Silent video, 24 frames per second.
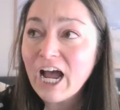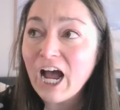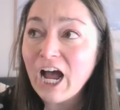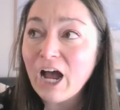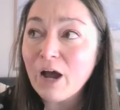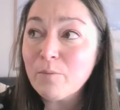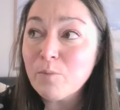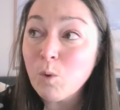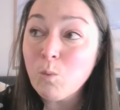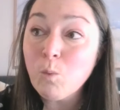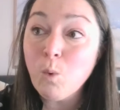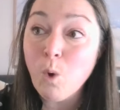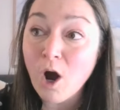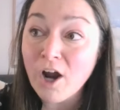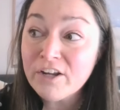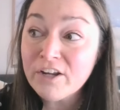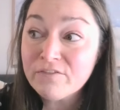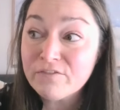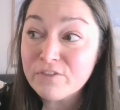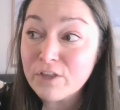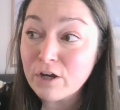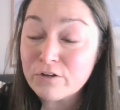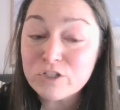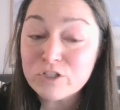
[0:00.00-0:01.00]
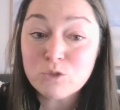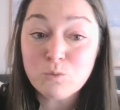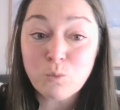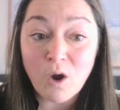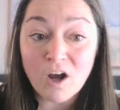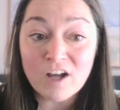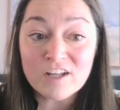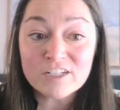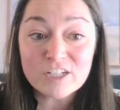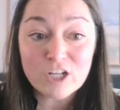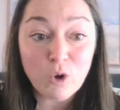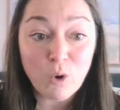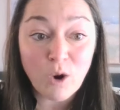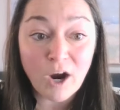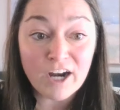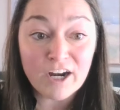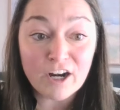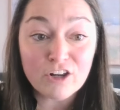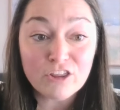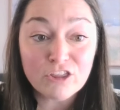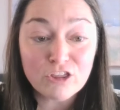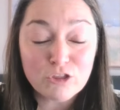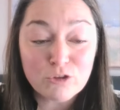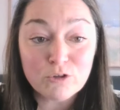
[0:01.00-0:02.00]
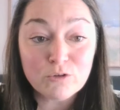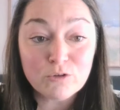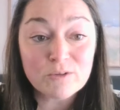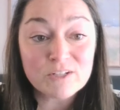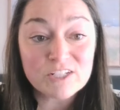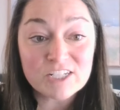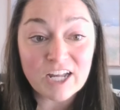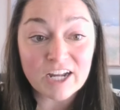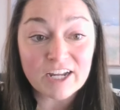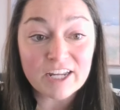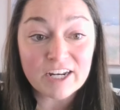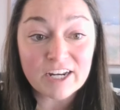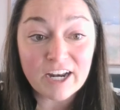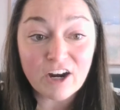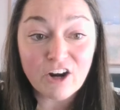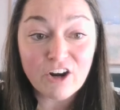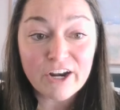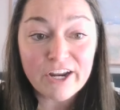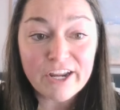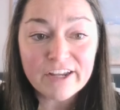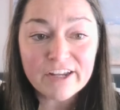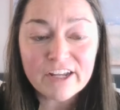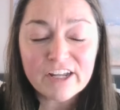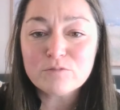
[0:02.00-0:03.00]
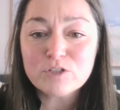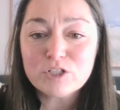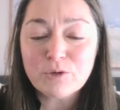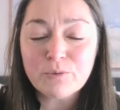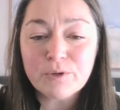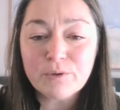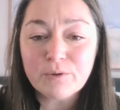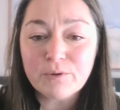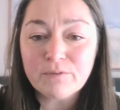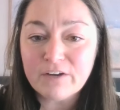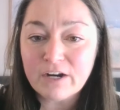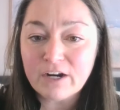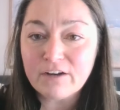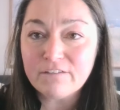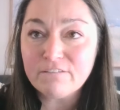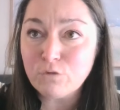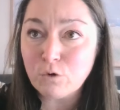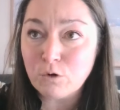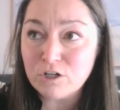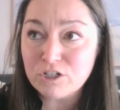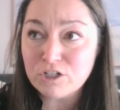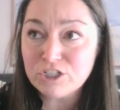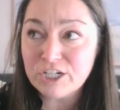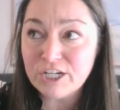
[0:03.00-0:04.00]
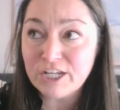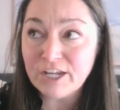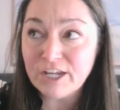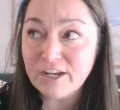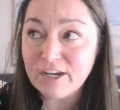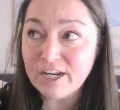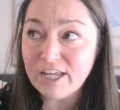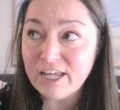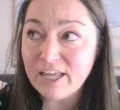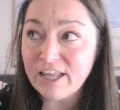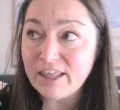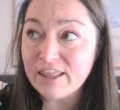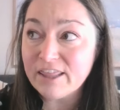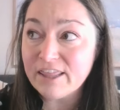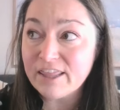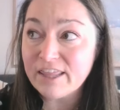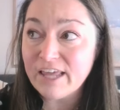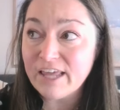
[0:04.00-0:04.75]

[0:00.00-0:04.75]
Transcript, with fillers: Um, one of those was acquired through a secondary. So we were very fortunate in